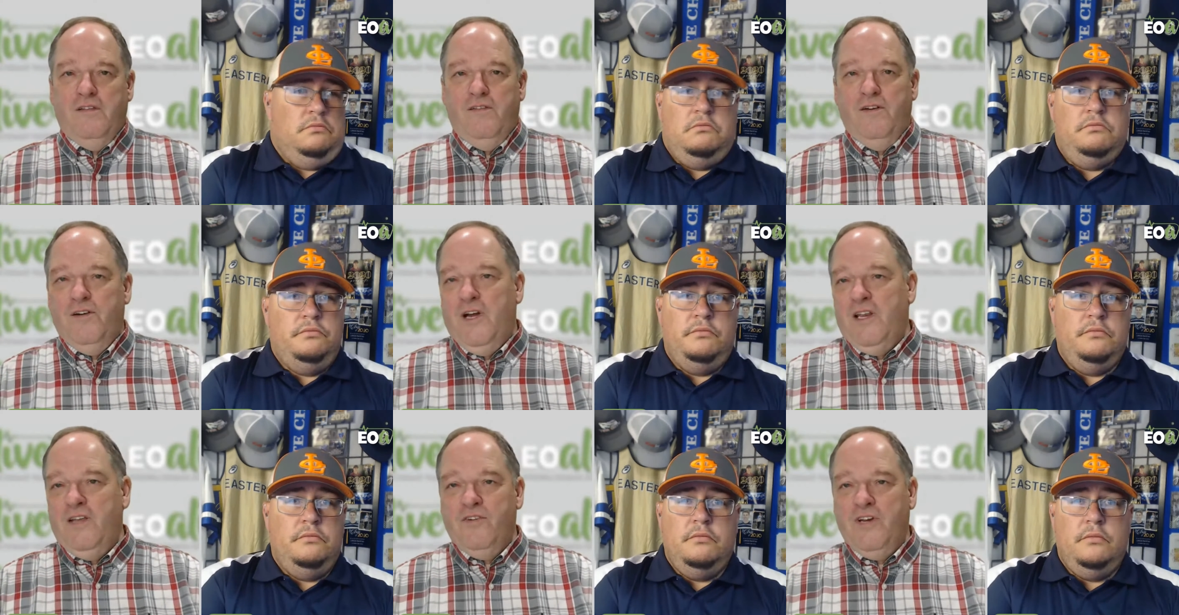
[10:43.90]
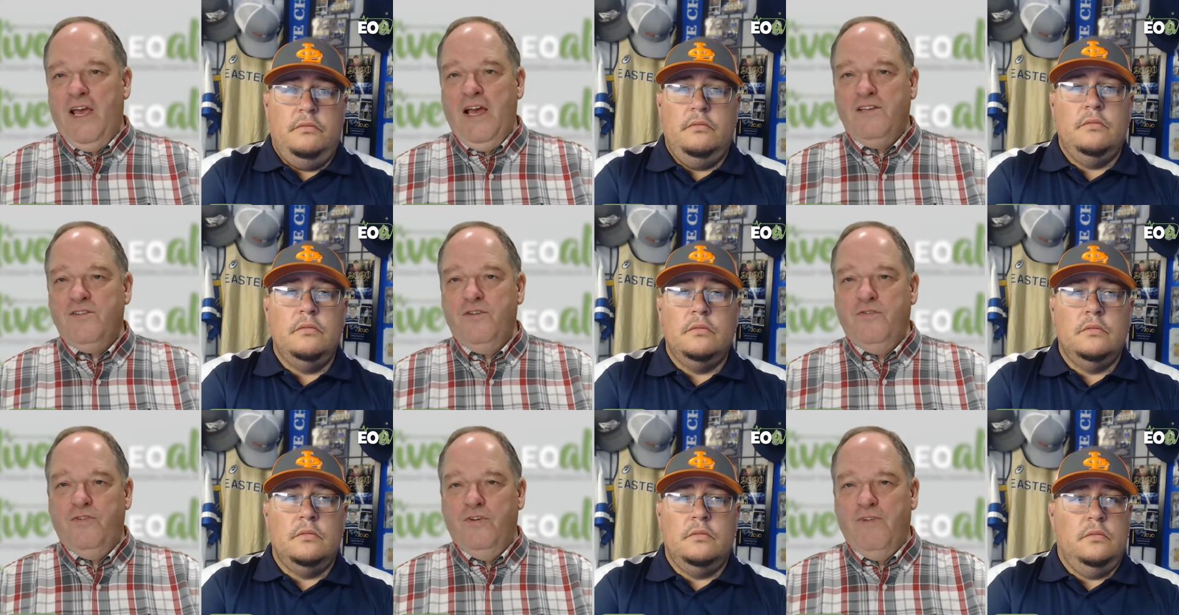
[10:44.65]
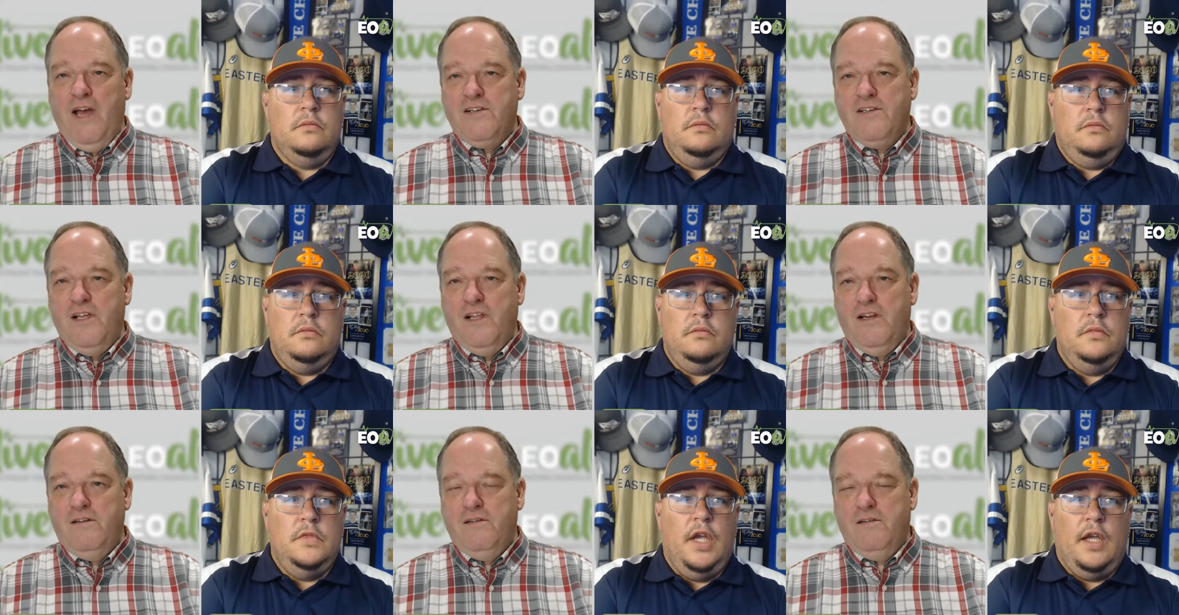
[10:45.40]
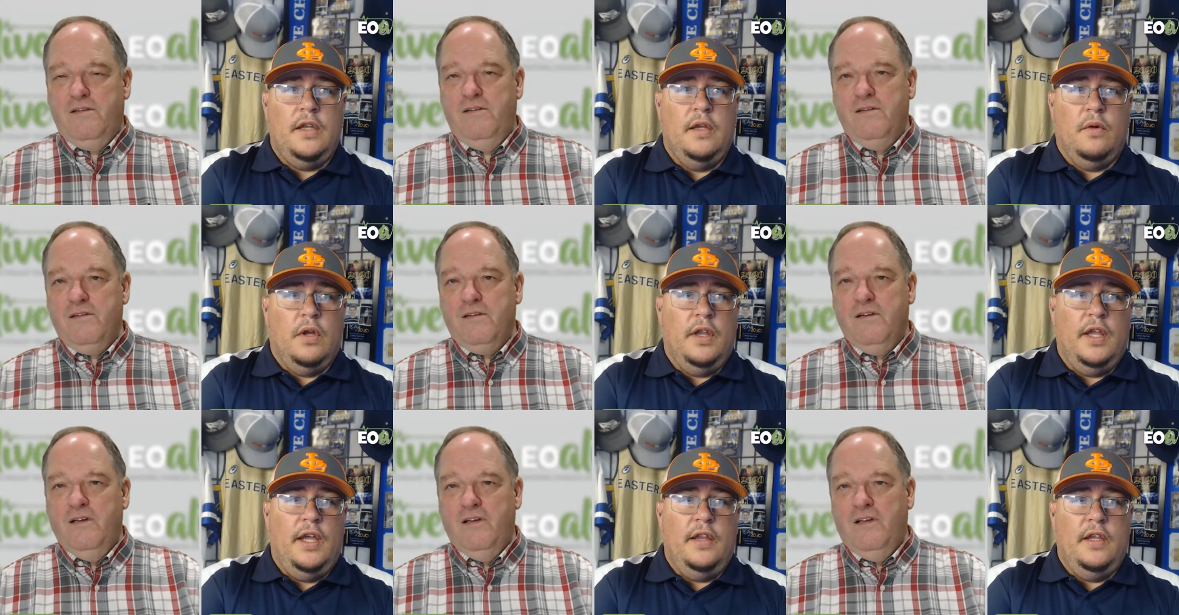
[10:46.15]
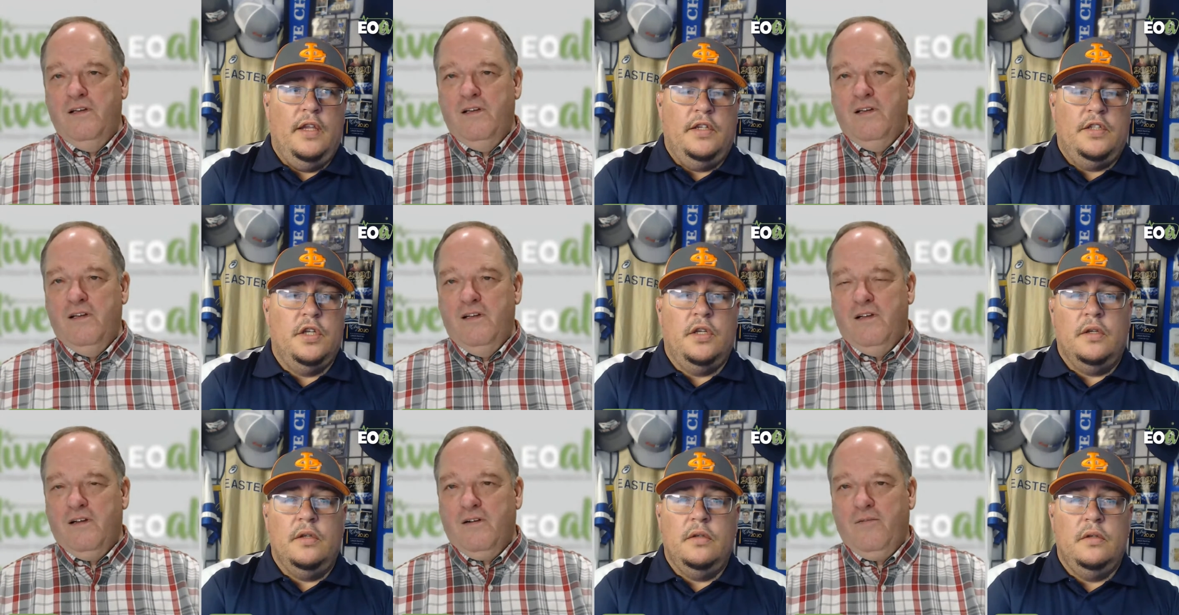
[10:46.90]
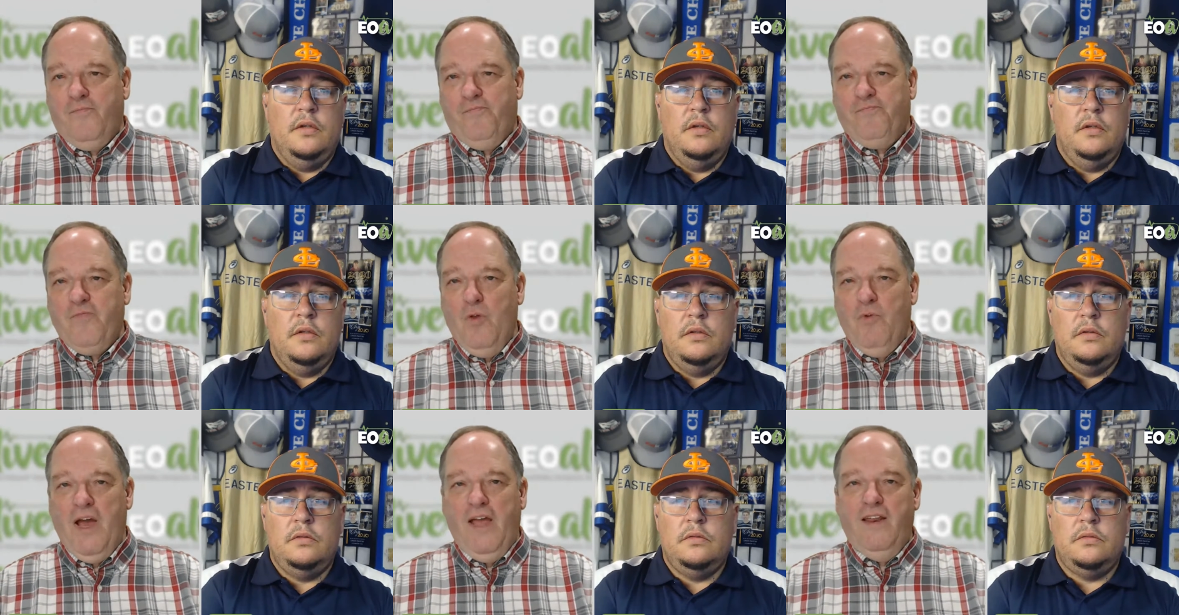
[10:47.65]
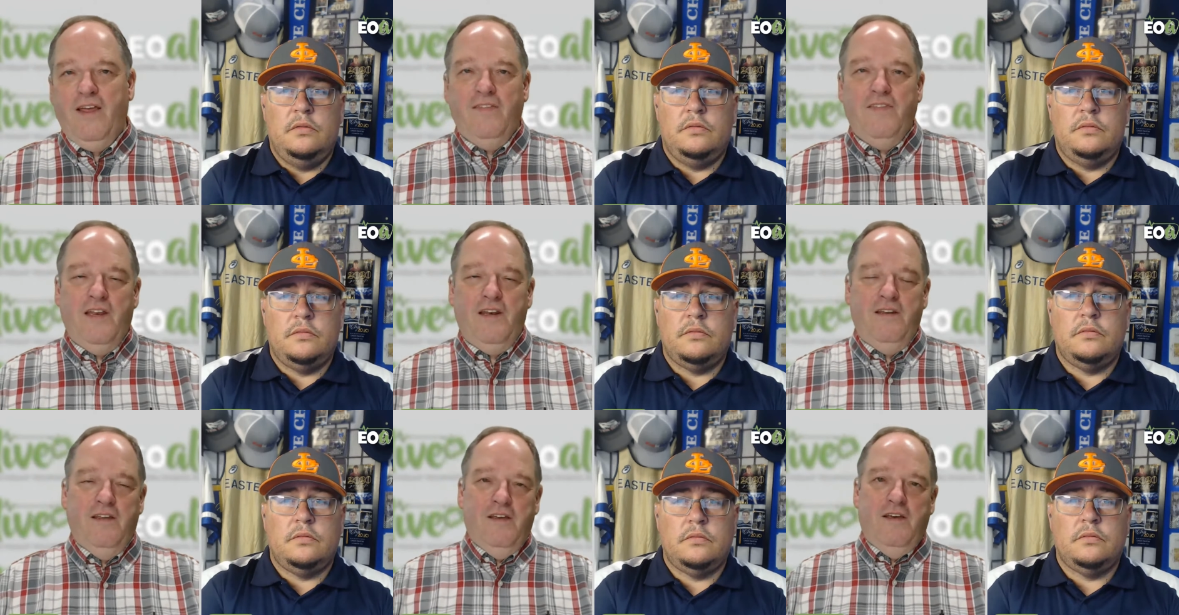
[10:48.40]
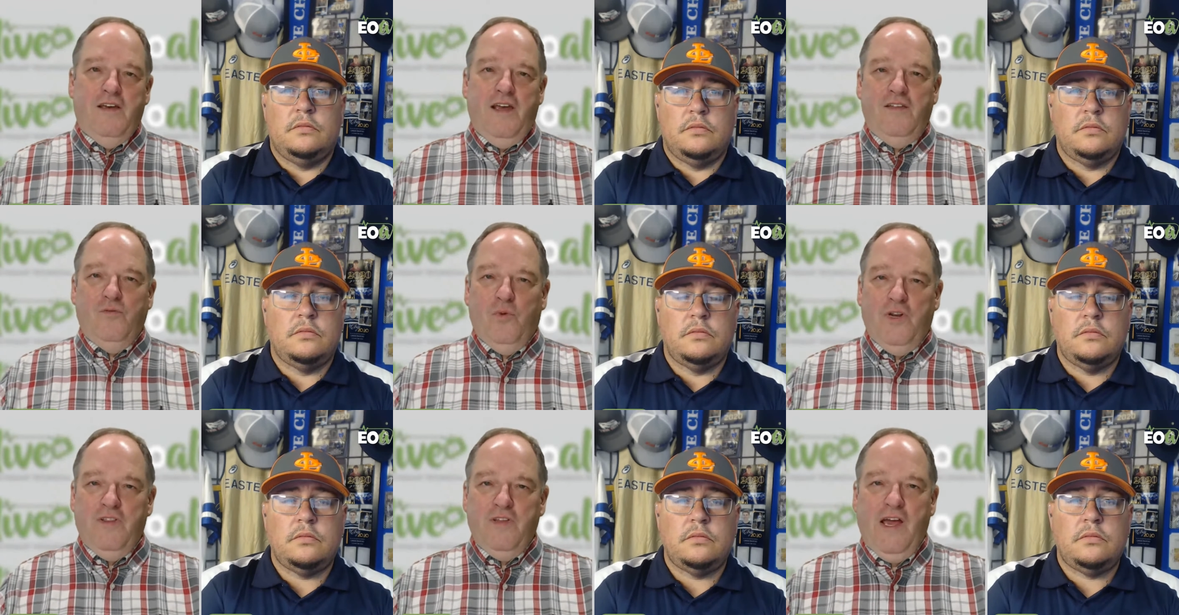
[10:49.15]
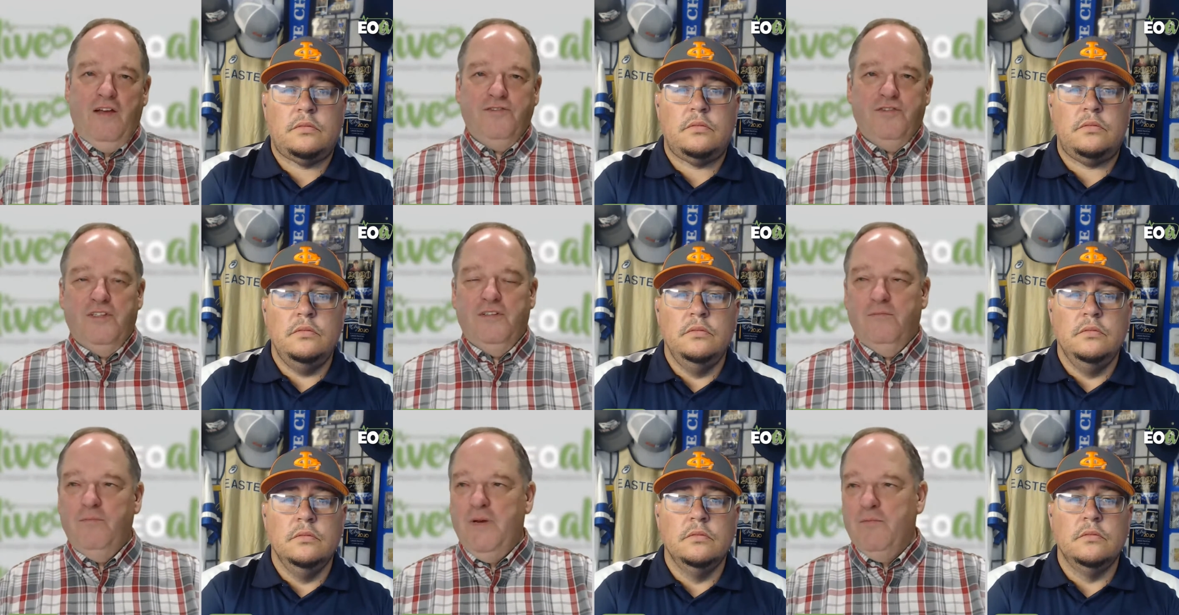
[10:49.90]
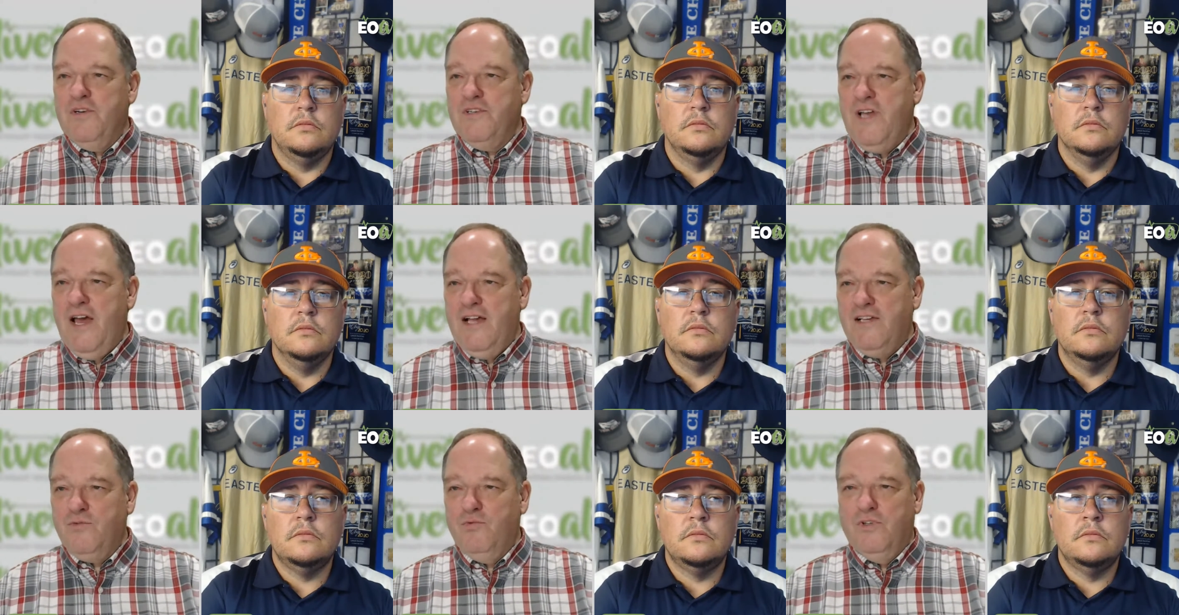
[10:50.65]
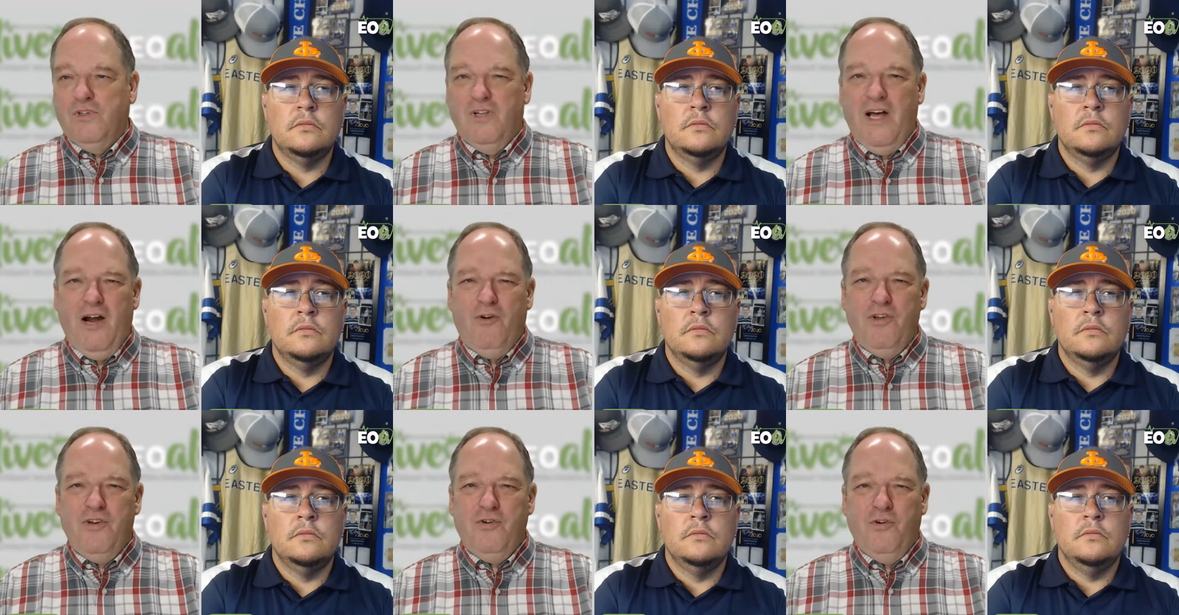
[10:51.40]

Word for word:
Speaker 1: they're not even going to ask you if you're vaccinated
Speaker 2: yeah well and they shouldn't
Speaker 1: right and then and one of the council members asked well how are you